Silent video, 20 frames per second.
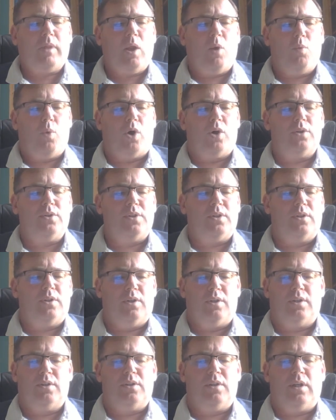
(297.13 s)
What,
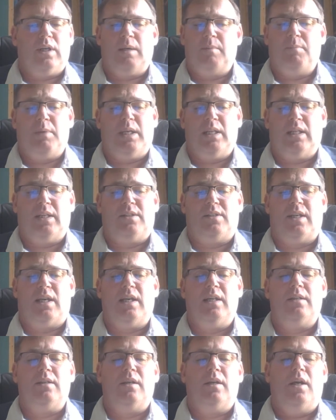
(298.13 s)
us, he merely
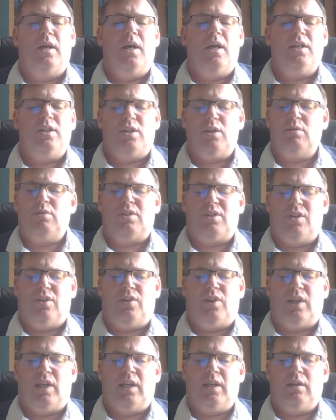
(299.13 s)
said. Do
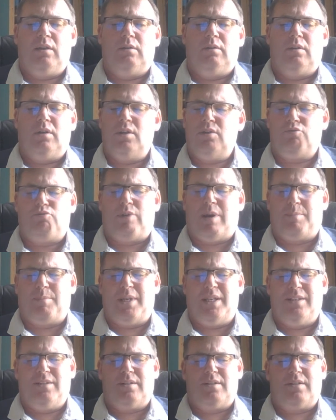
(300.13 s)
something, as
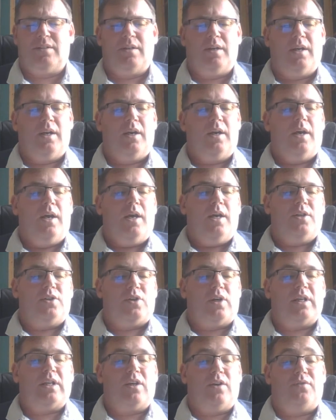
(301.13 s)
rabbits.
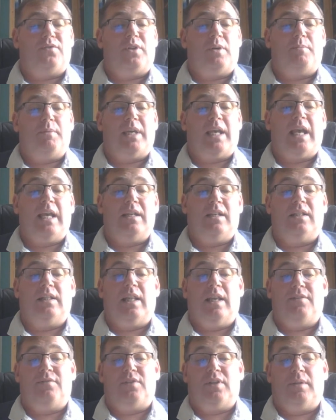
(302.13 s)
So I cuffed him again and
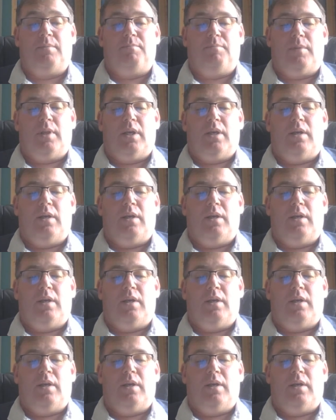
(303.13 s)
left him.